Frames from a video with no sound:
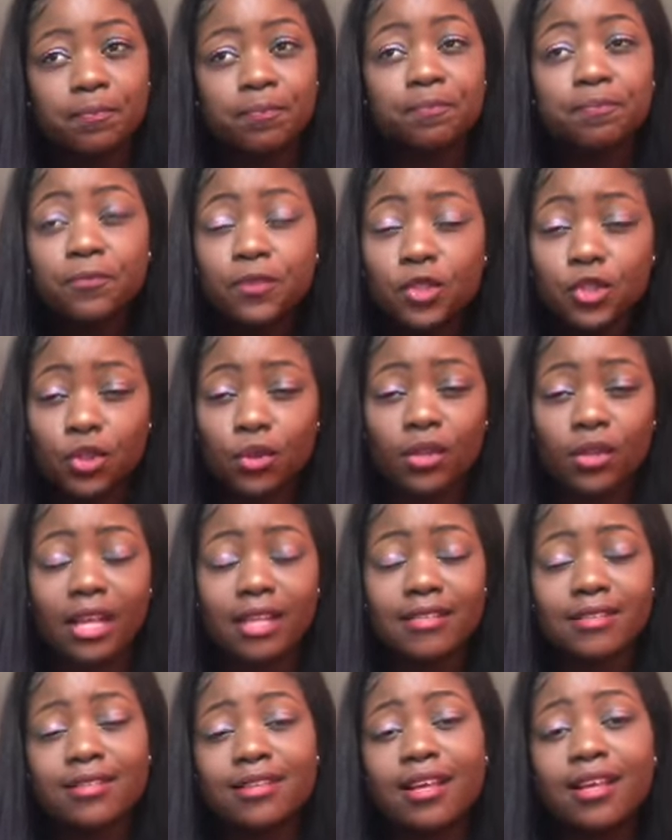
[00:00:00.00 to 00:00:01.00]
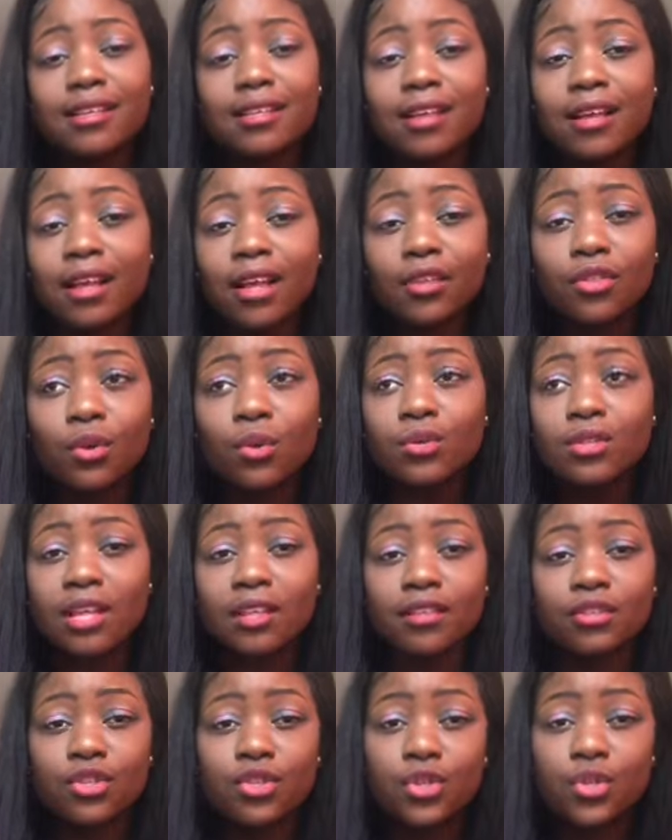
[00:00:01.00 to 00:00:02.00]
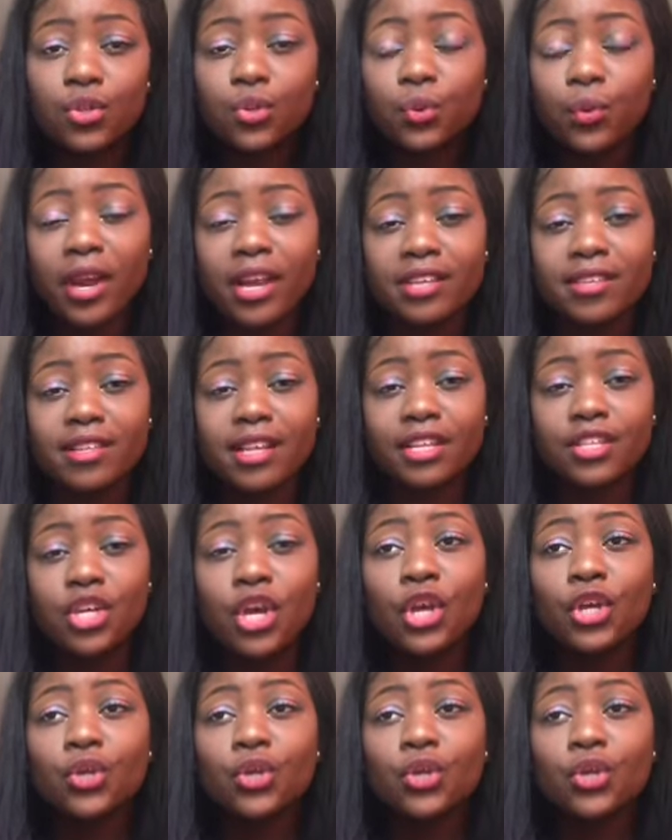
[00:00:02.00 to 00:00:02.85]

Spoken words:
So those are the 2 ways that